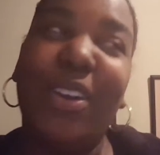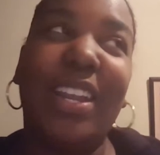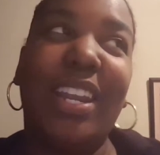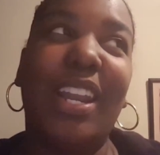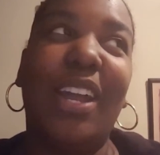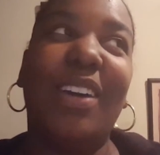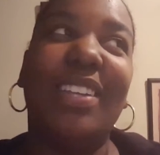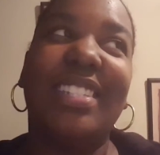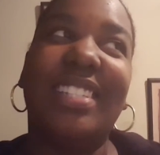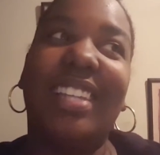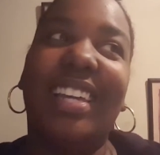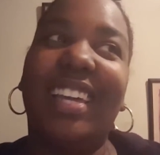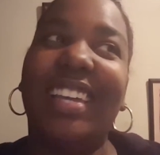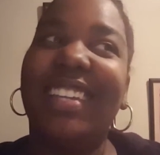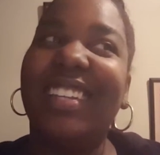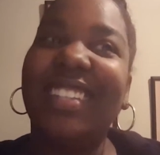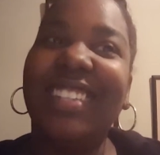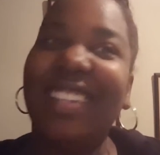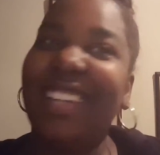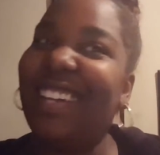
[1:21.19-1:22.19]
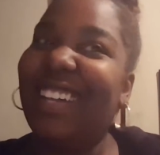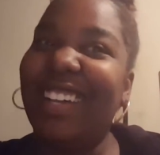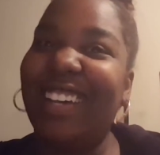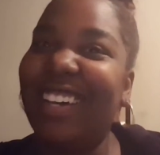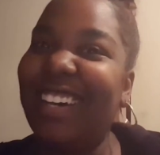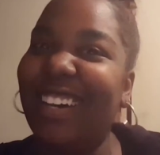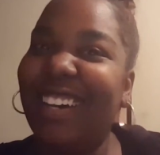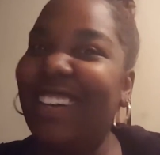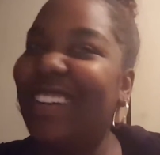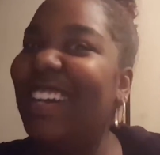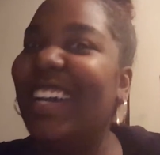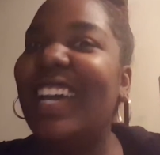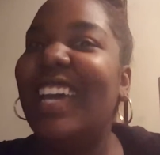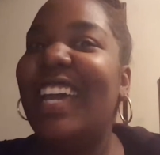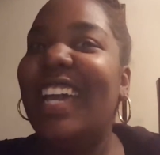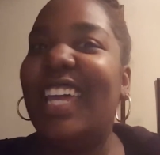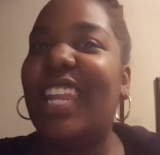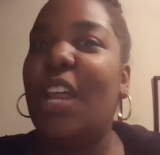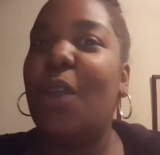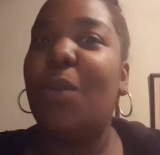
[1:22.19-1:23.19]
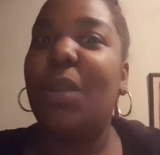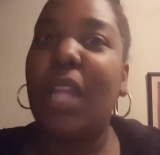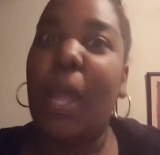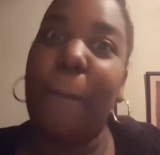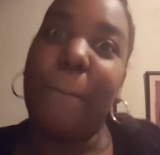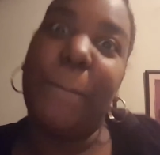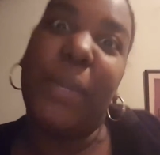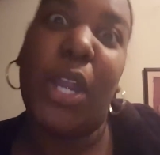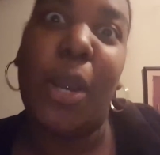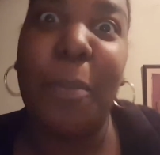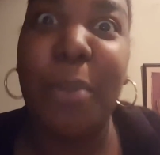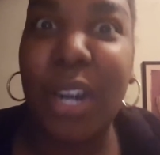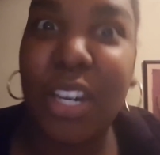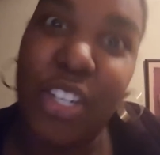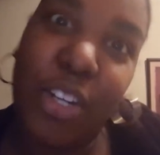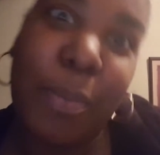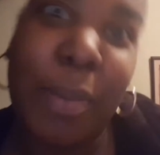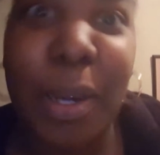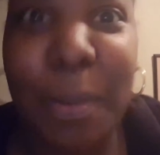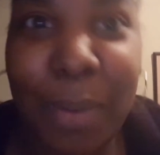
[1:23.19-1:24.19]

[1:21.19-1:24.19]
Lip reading: And I was like, no. And they were like, peer pressure.